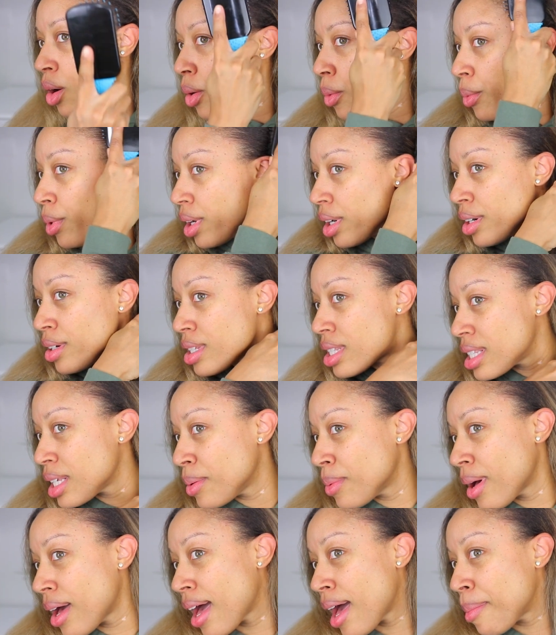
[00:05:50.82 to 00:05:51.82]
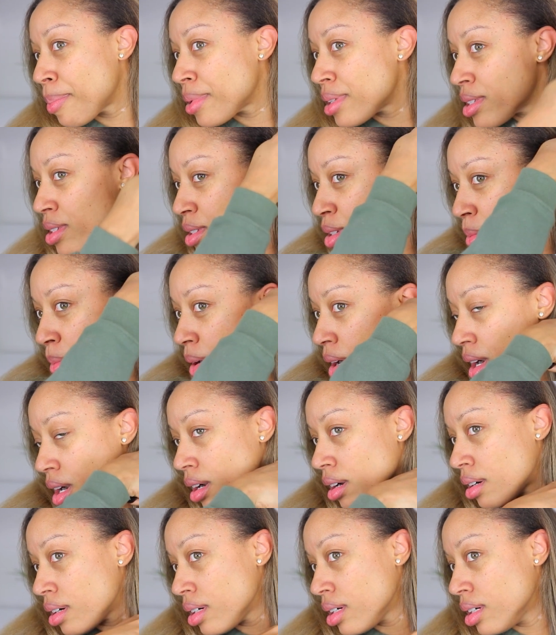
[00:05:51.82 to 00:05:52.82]
we're going to see what happens
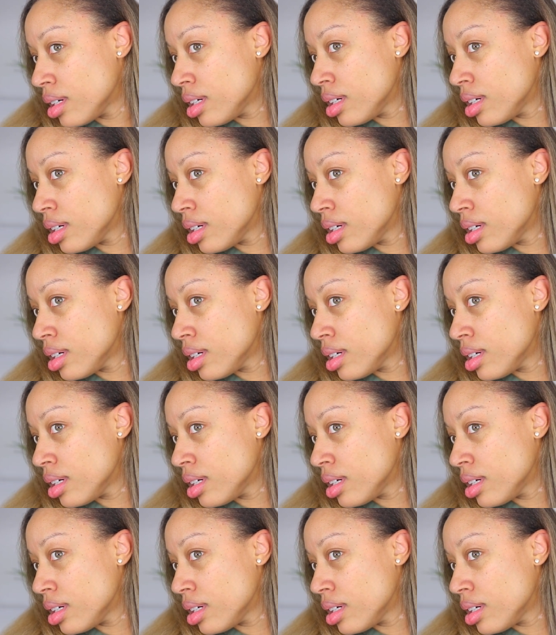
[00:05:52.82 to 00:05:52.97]
tomorrow.